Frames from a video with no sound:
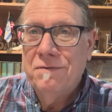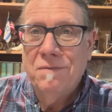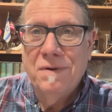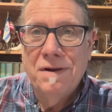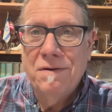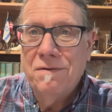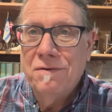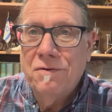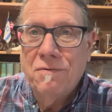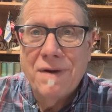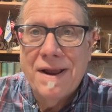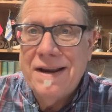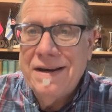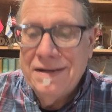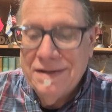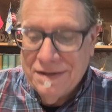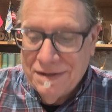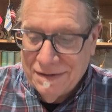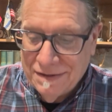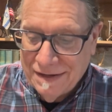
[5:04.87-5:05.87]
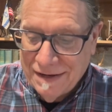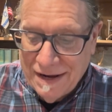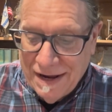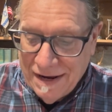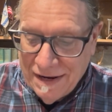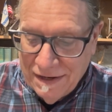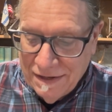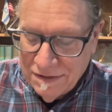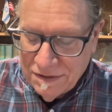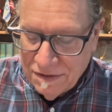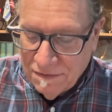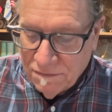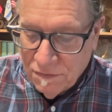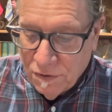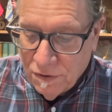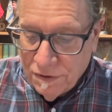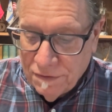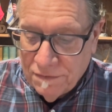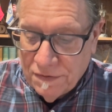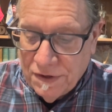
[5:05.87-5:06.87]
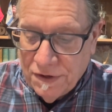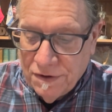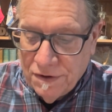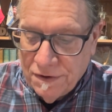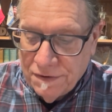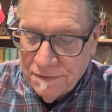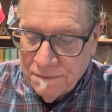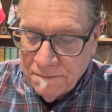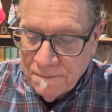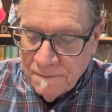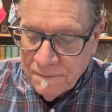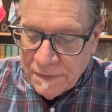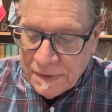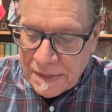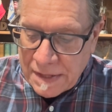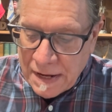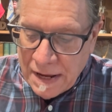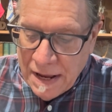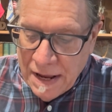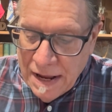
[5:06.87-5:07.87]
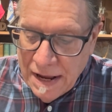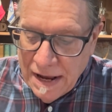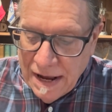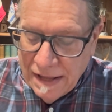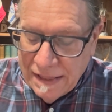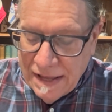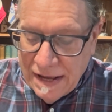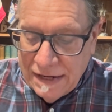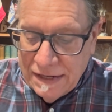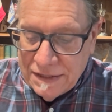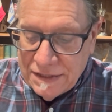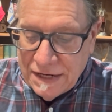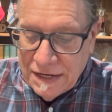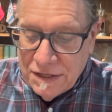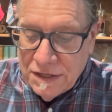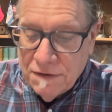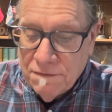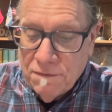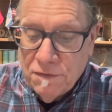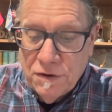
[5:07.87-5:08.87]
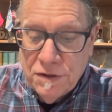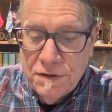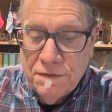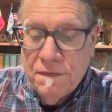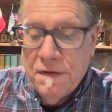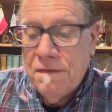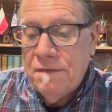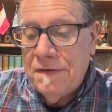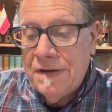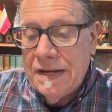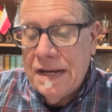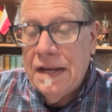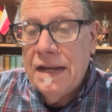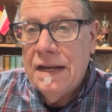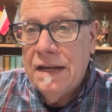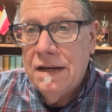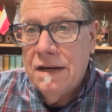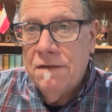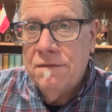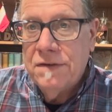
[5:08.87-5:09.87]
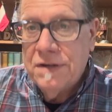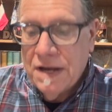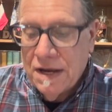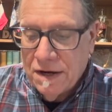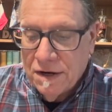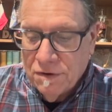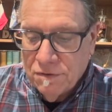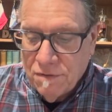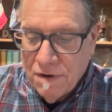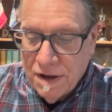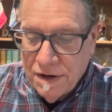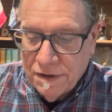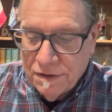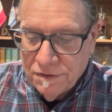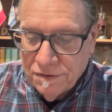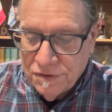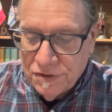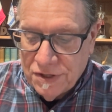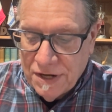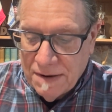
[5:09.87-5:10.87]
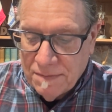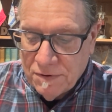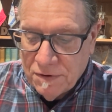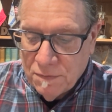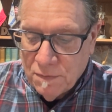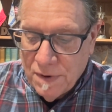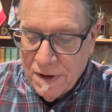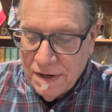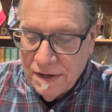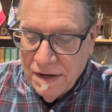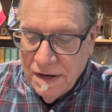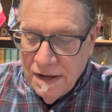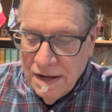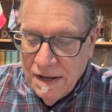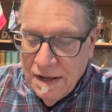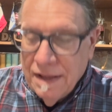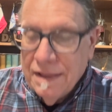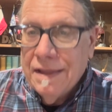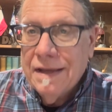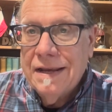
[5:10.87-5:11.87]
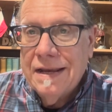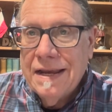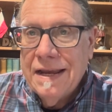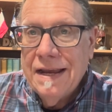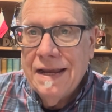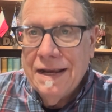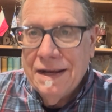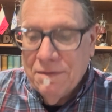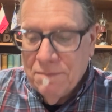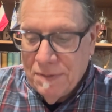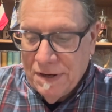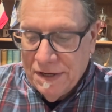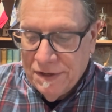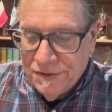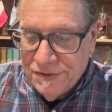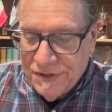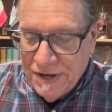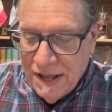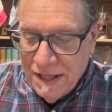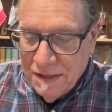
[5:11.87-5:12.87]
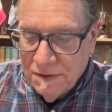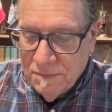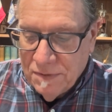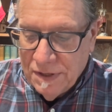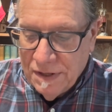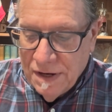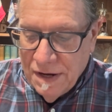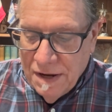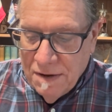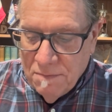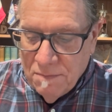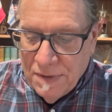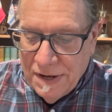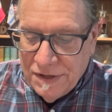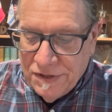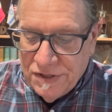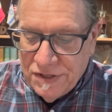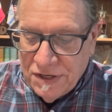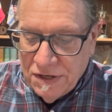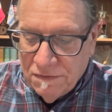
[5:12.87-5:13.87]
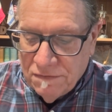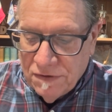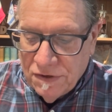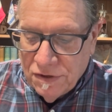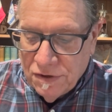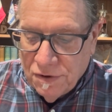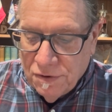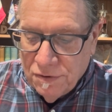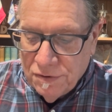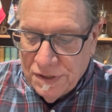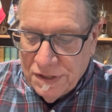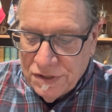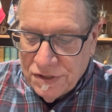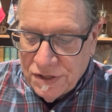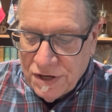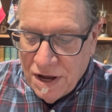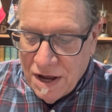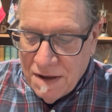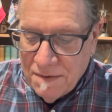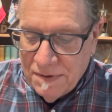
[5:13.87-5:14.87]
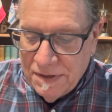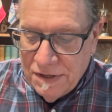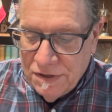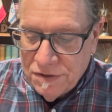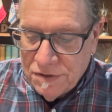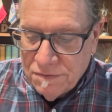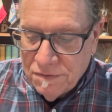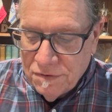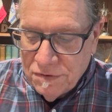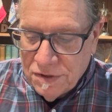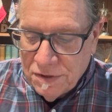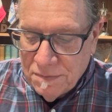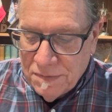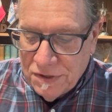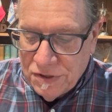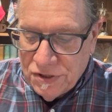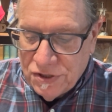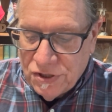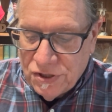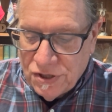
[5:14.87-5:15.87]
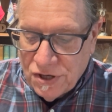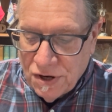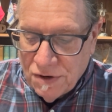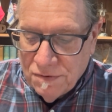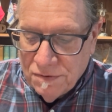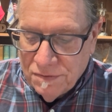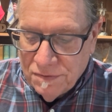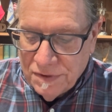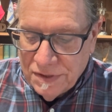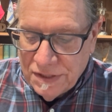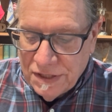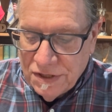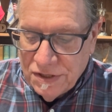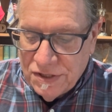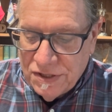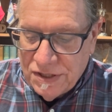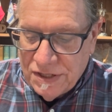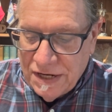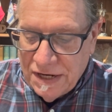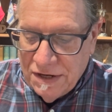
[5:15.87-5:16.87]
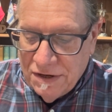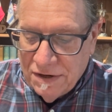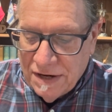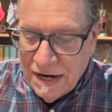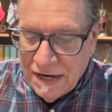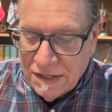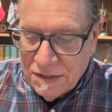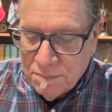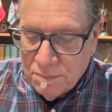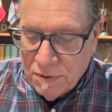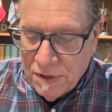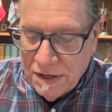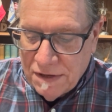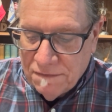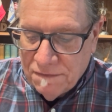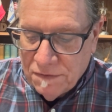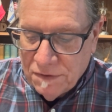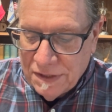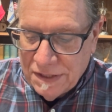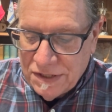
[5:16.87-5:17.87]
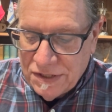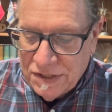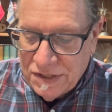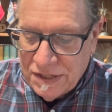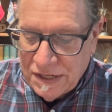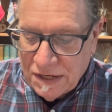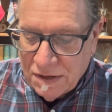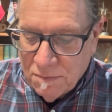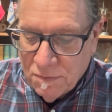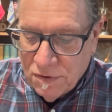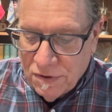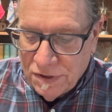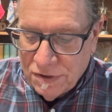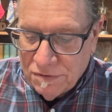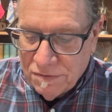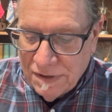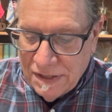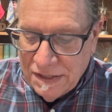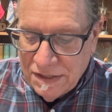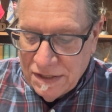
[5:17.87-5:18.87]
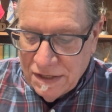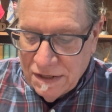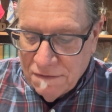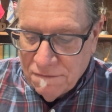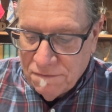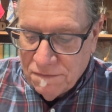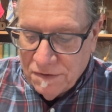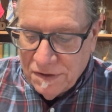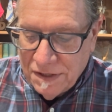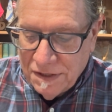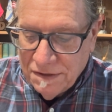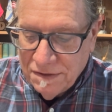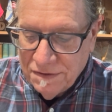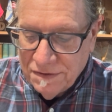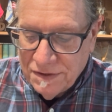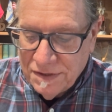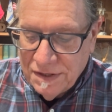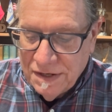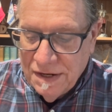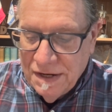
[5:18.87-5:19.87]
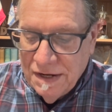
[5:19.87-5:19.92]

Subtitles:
What greatest kings of all of the earth. And then it says in verse 15 of 2 Chronicles chapter 1, the king, being Solomon, made silver and gold as common in Jerusalem as stones, and cedar as plentiful as sycamore trees in the foothills.